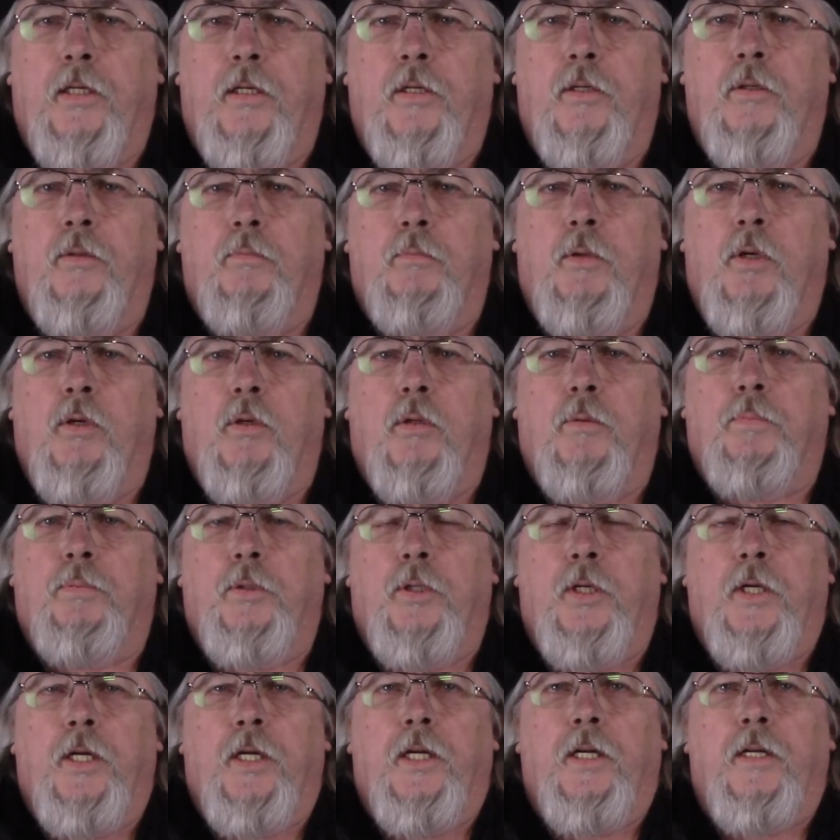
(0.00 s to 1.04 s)
a new motor
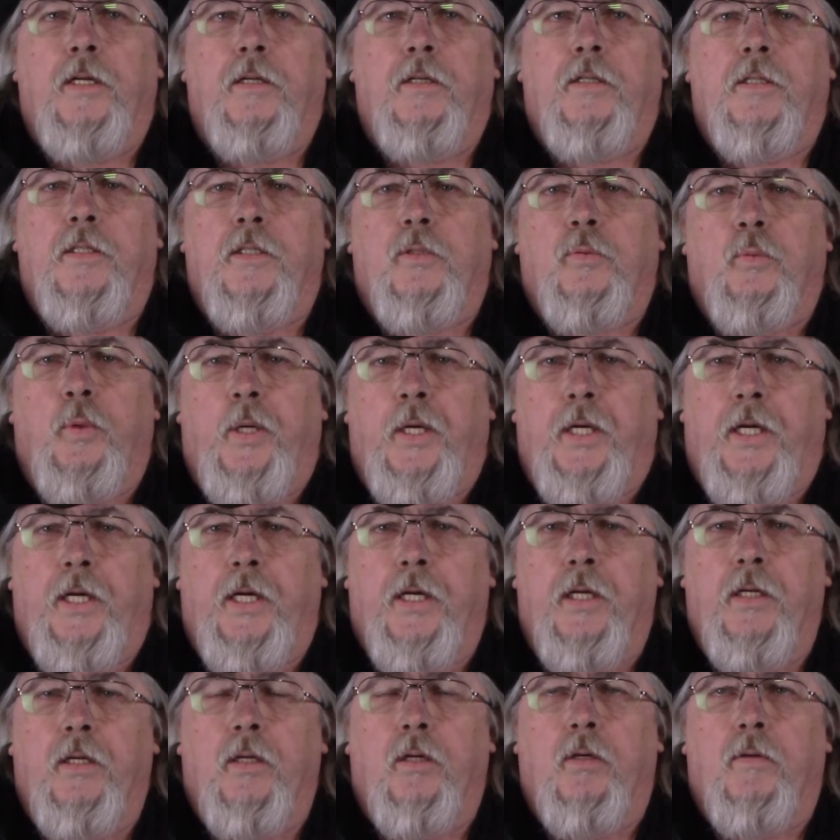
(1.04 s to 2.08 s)
put in it this weekend.